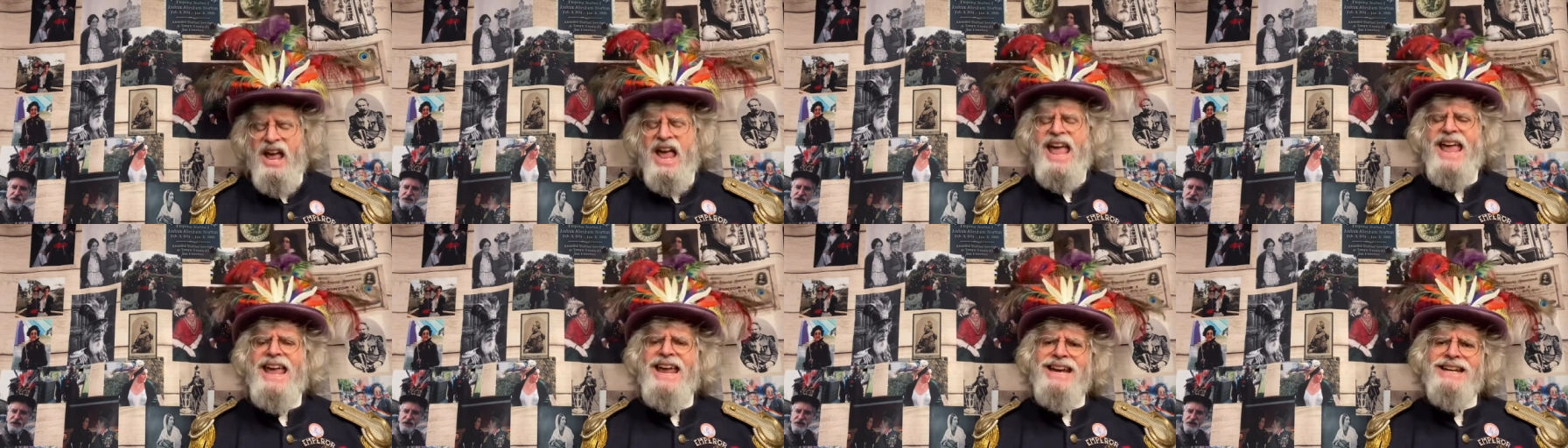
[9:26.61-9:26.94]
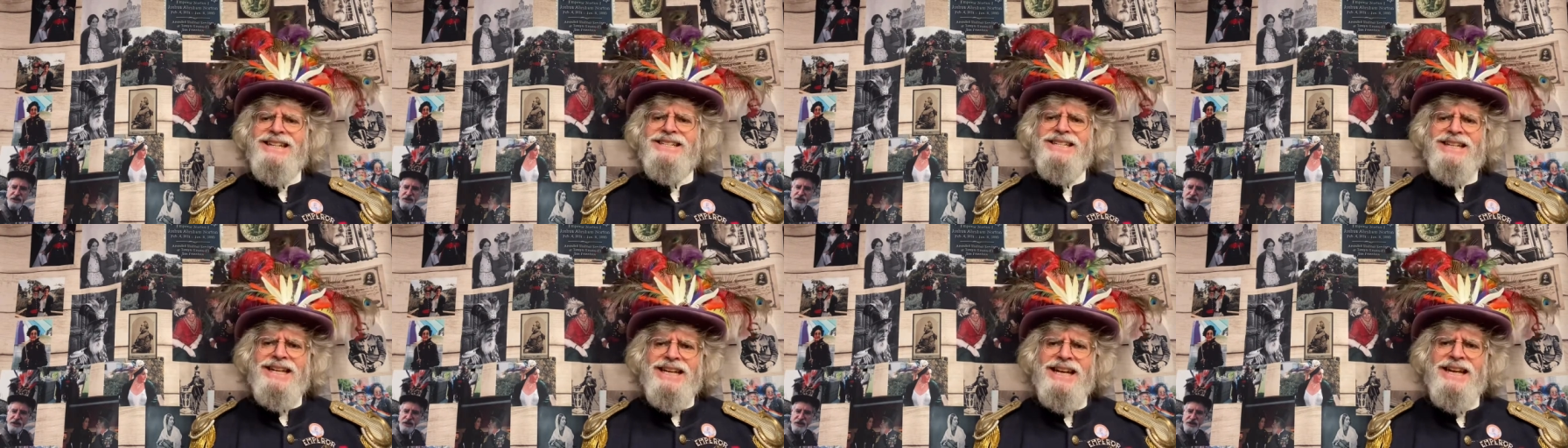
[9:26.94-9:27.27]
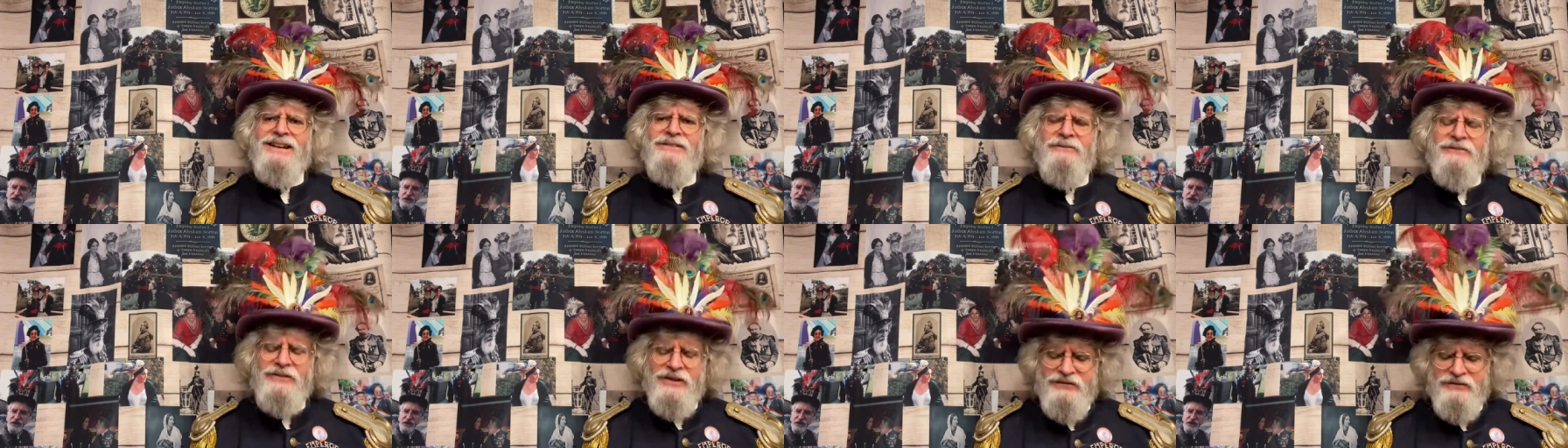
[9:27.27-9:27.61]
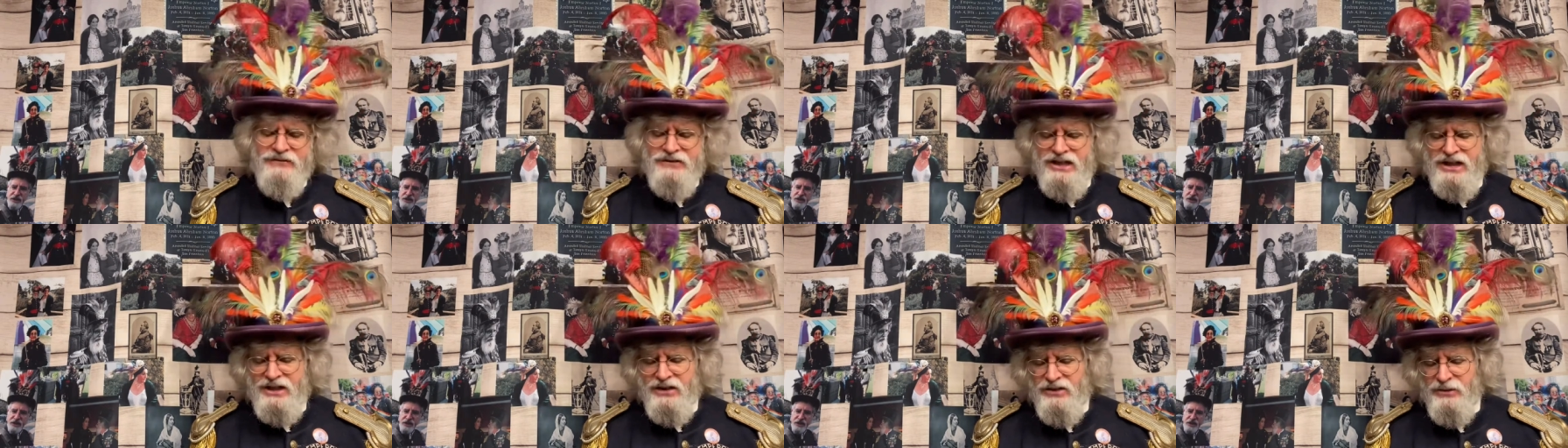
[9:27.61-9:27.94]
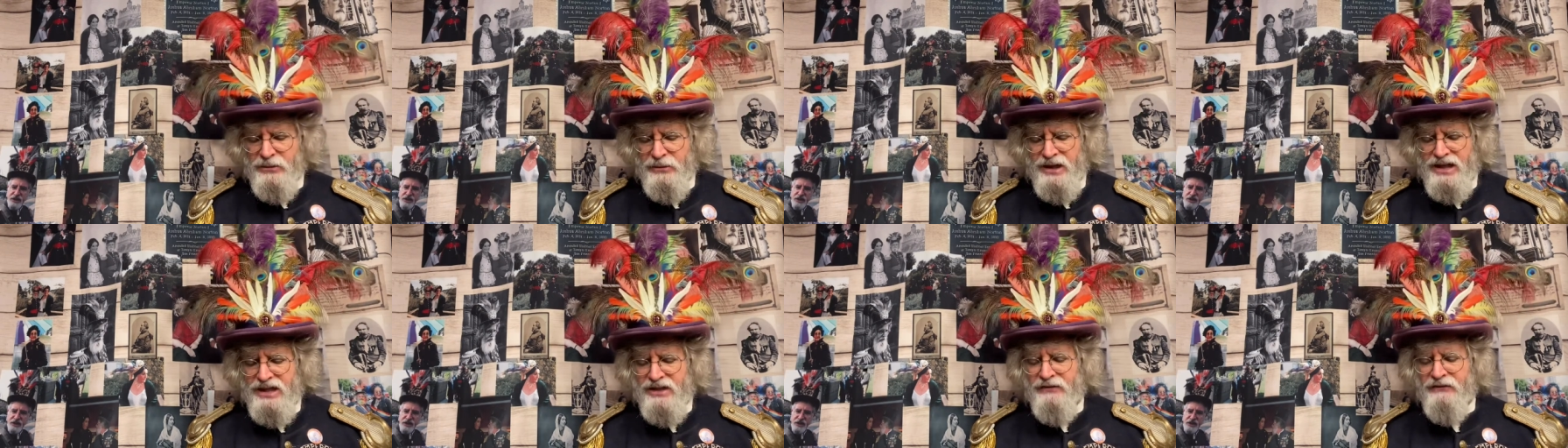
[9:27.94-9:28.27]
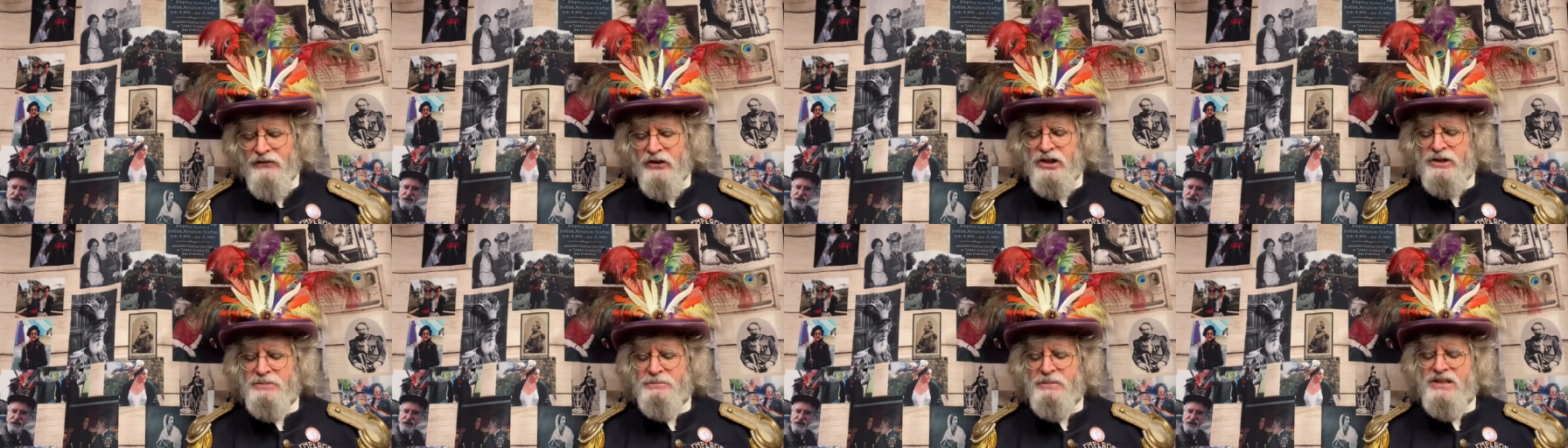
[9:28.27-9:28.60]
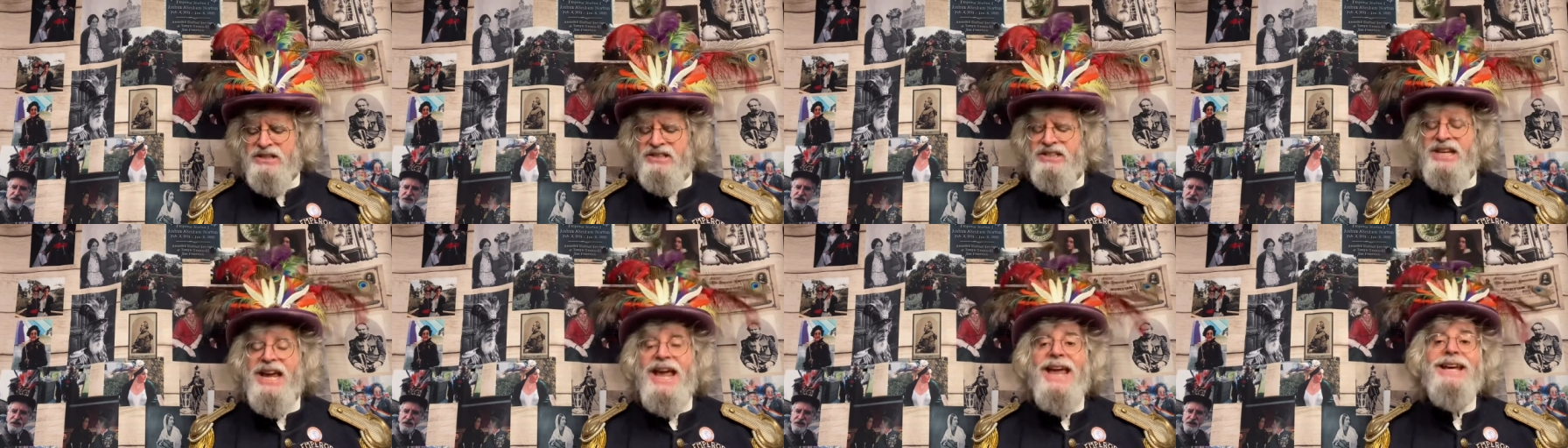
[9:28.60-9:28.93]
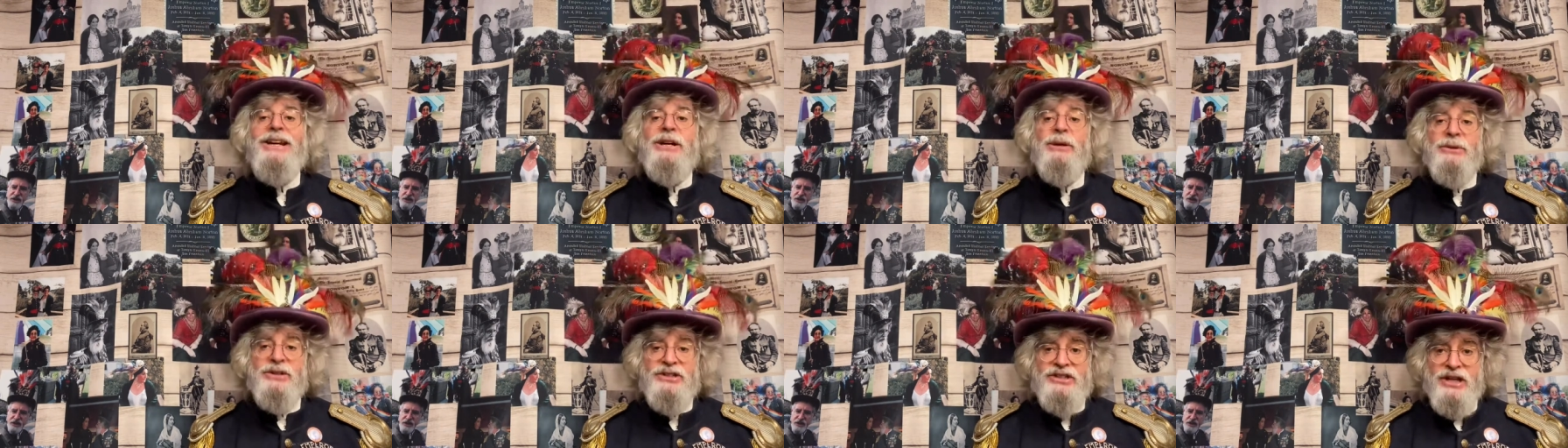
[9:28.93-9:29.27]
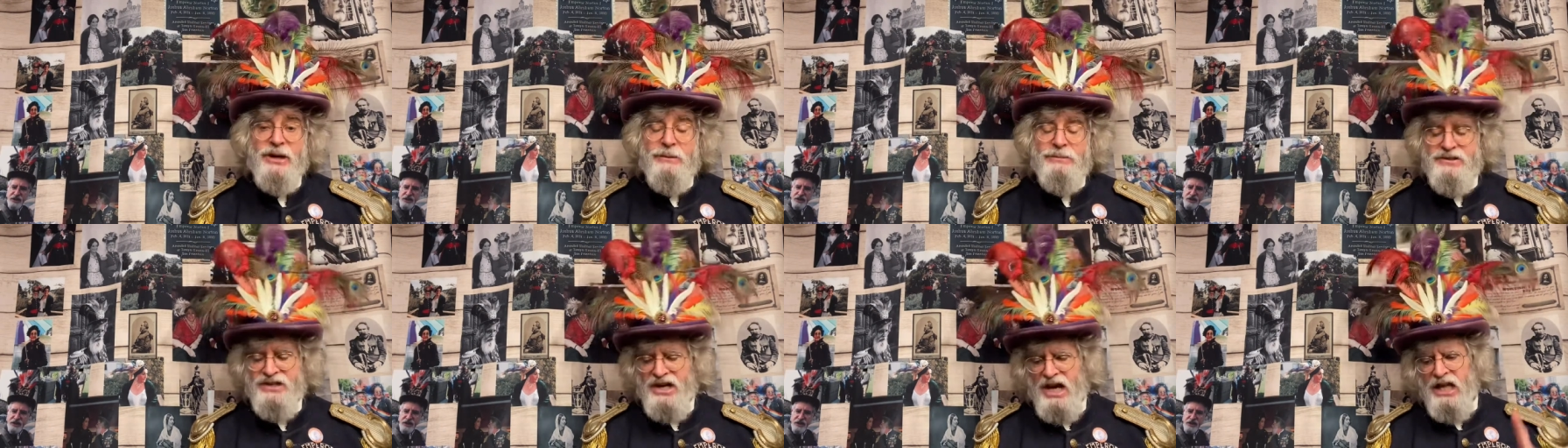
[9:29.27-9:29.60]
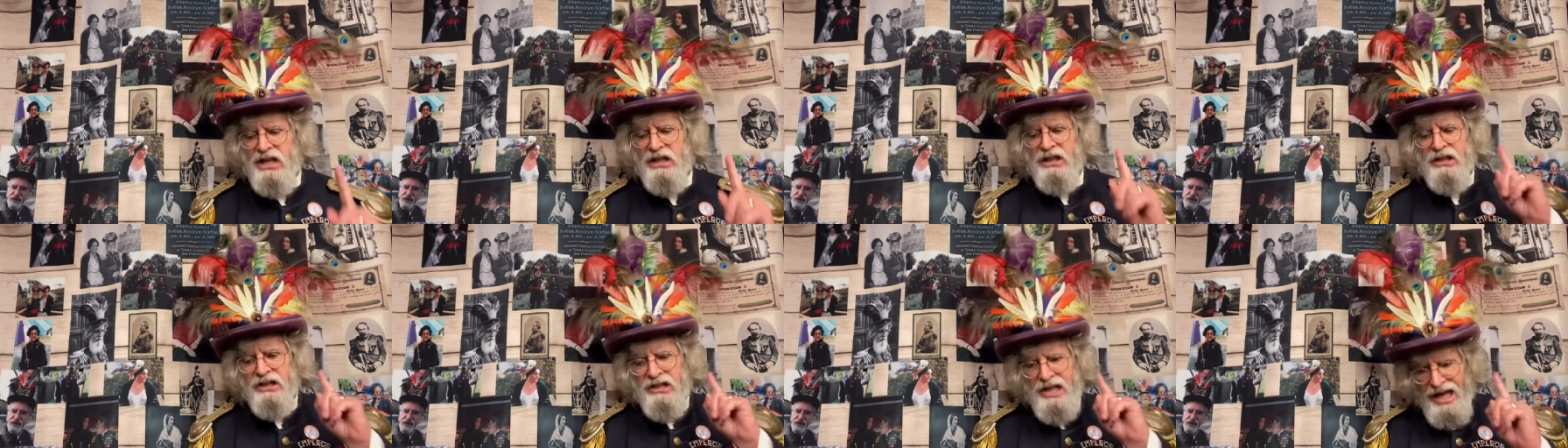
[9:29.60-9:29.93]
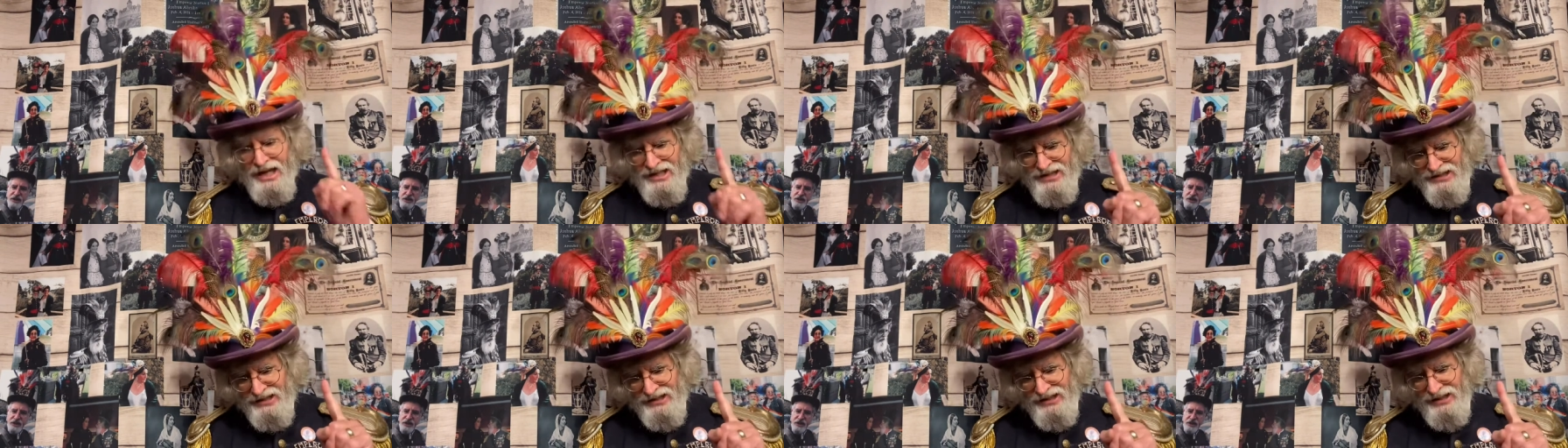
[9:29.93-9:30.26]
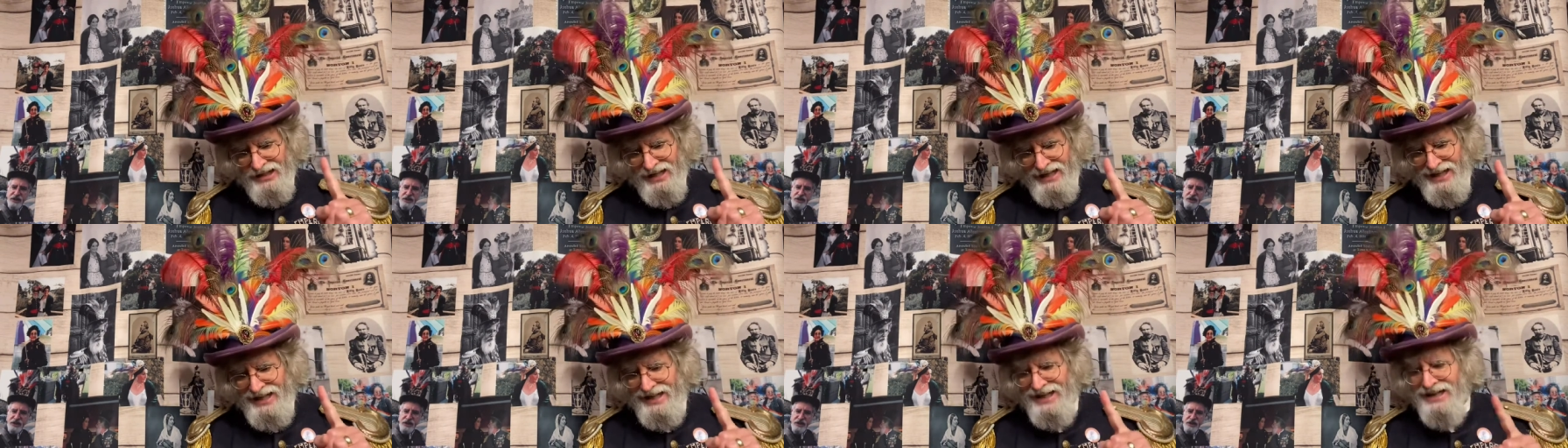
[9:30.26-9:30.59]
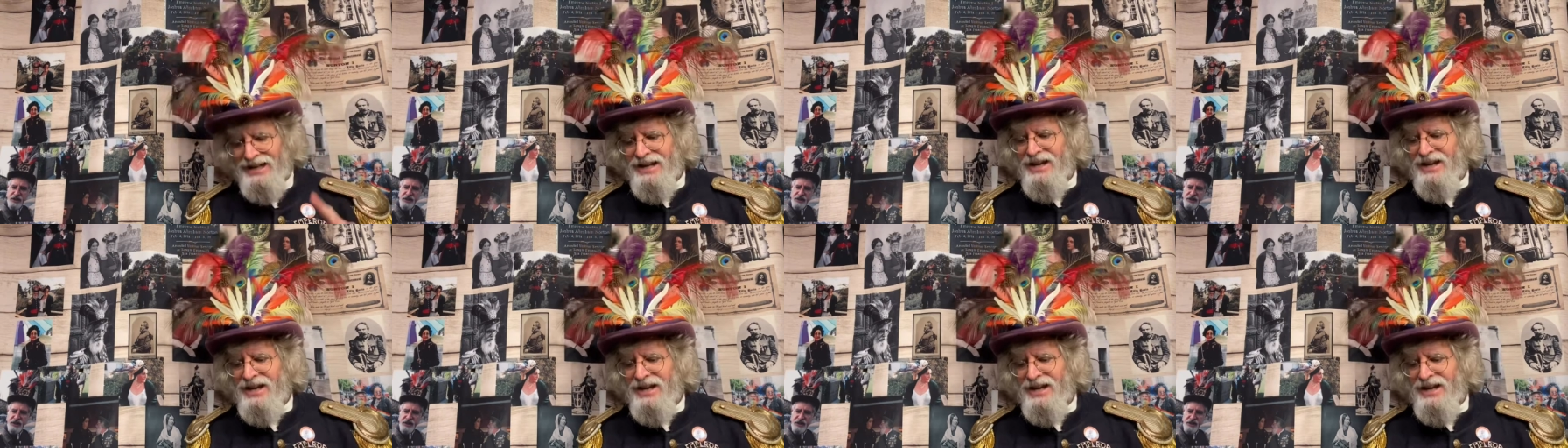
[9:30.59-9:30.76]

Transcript: 1853, the first potato chips, allegedly,